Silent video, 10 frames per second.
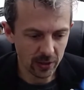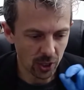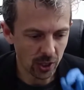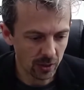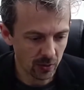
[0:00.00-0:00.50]

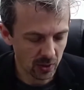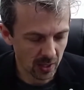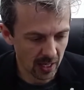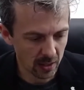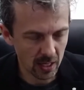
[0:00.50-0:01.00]
cues
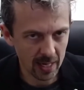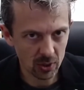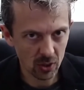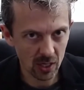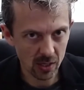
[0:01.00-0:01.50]
get
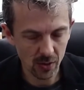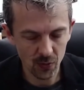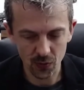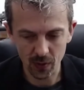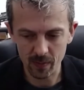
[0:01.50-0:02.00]
abstracted
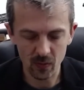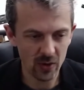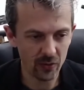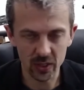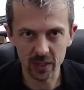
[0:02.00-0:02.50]
from
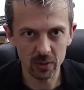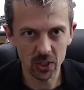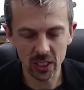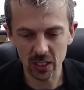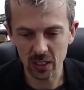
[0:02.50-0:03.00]
reference
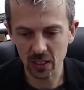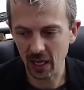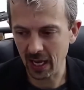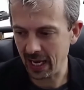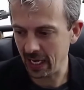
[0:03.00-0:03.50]
images
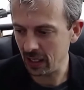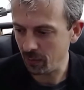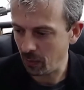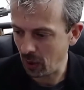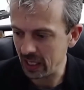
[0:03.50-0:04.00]
and
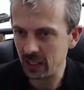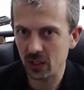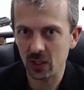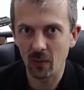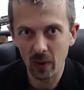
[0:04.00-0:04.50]

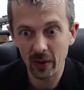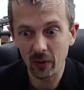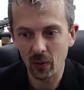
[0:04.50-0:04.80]
placed somewhere on a